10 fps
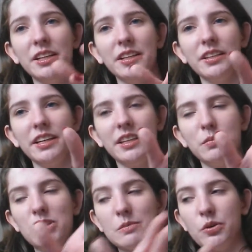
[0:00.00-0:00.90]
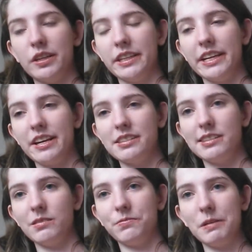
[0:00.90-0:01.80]
And the most important thing
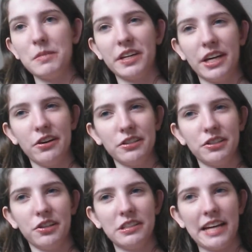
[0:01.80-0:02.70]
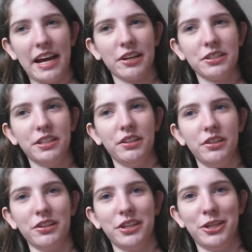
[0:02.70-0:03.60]
is, the female characters actually
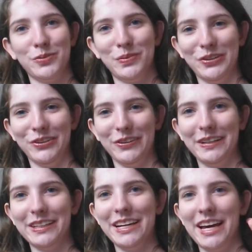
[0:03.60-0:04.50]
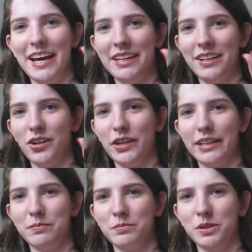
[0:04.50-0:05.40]
look humanoid, and not
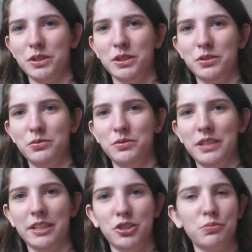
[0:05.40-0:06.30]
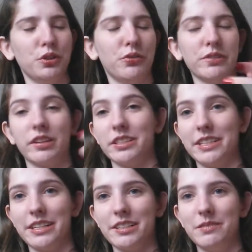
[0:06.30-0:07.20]
like balloons, like two balloons on a
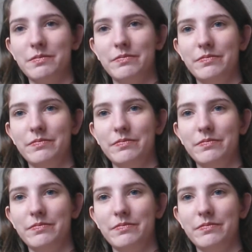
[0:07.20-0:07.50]
stick.